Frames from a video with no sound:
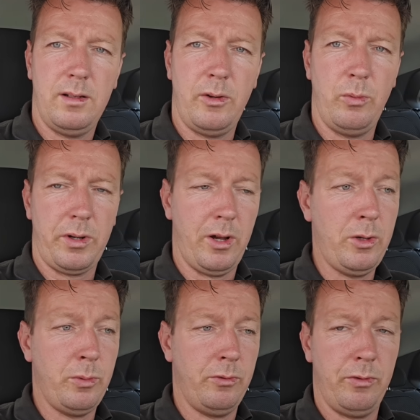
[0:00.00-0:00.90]
Now what
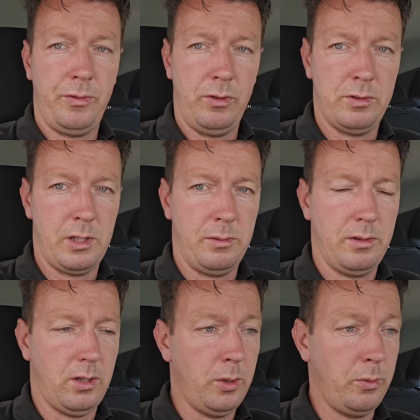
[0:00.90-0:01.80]
I would refuse to do
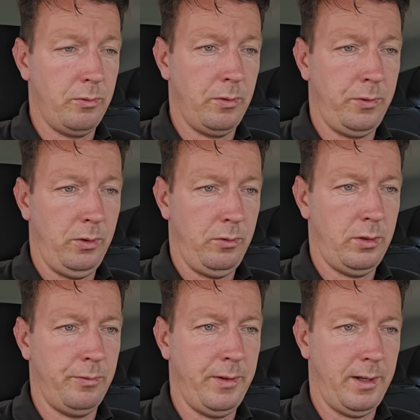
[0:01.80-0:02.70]
is, I would refuse
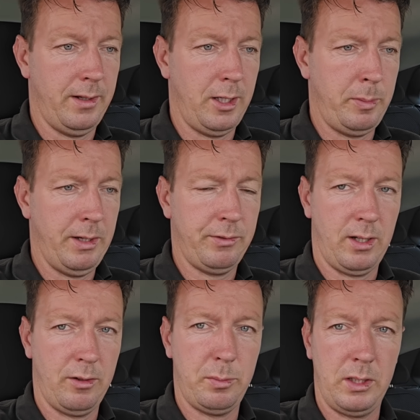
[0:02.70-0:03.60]
to fit a D P F
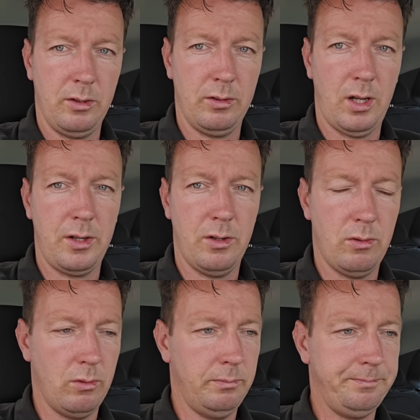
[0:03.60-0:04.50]
to this, because I
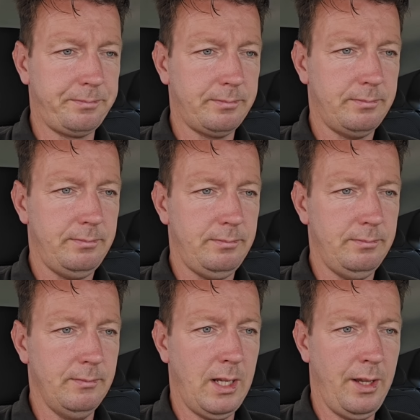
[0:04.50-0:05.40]
know
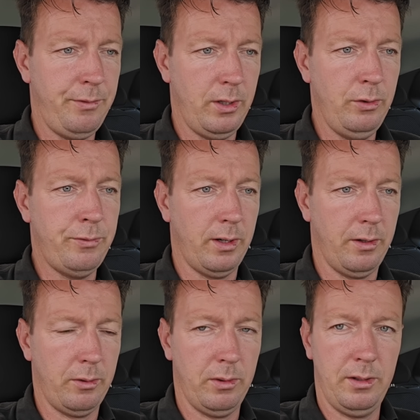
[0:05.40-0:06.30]
if you do fit
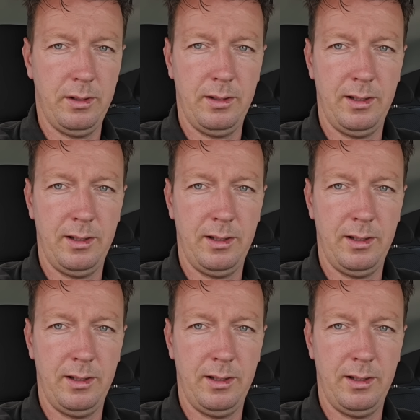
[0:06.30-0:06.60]
another one,